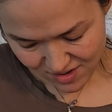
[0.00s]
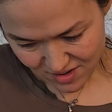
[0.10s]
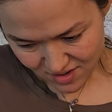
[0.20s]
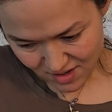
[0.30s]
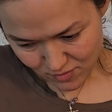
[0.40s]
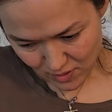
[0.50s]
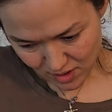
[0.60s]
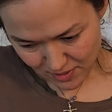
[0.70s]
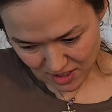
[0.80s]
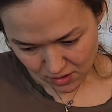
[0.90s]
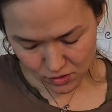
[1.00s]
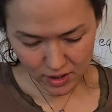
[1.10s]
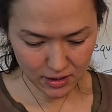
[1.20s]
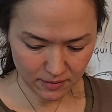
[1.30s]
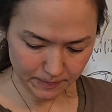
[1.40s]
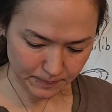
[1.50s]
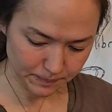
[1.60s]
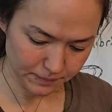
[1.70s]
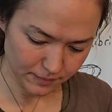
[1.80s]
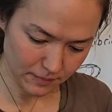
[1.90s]
I'm doing the potato trick.
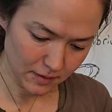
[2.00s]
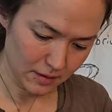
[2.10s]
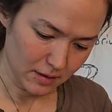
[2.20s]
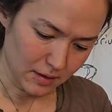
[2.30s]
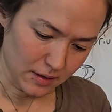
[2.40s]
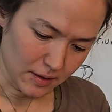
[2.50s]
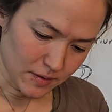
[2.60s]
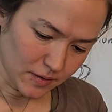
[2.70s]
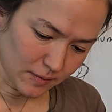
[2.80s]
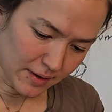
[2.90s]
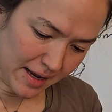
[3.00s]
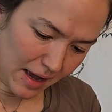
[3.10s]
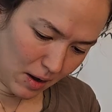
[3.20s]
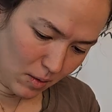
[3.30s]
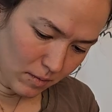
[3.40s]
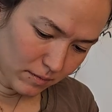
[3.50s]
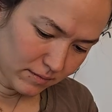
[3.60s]
So now,